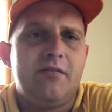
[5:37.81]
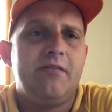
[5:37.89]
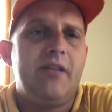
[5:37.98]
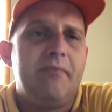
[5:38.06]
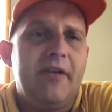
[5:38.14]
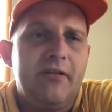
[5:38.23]

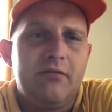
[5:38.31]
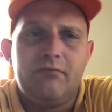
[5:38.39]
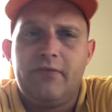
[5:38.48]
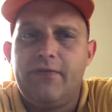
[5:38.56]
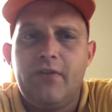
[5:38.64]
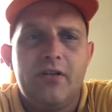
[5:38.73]
They pay on the
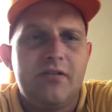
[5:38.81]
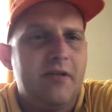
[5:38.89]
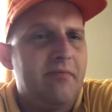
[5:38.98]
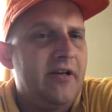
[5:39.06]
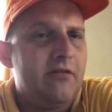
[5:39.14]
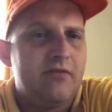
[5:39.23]
1st, they
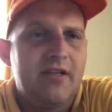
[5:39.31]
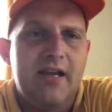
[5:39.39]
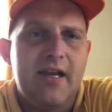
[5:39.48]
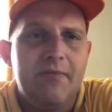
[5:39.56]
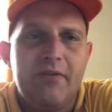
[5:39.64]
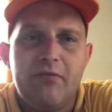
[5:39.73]
pay on
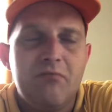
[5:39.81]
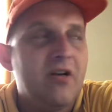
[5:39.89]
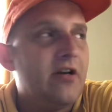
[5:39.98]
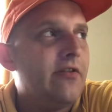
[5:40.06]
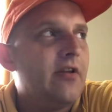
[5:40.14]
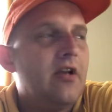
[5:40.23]
time every
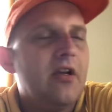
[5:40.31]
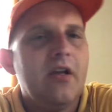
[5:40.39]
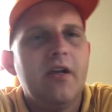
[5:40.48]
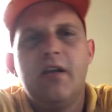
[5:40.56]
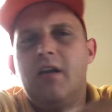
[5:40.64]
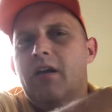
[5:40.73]
month.
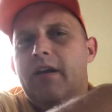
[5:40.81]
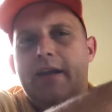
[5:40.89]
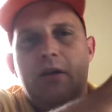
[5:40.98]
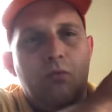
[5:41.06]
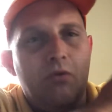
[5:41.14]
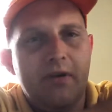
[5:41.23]
I
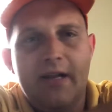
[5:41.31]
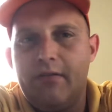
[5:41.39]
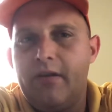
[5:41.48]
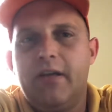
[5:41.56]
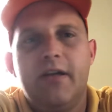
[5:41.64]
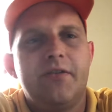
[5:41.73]
got one out in
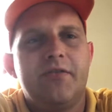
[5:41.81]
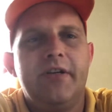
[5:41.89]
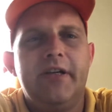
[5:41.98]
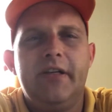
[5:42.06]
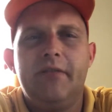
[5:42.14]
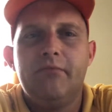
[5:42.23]
the
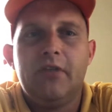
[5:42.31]
country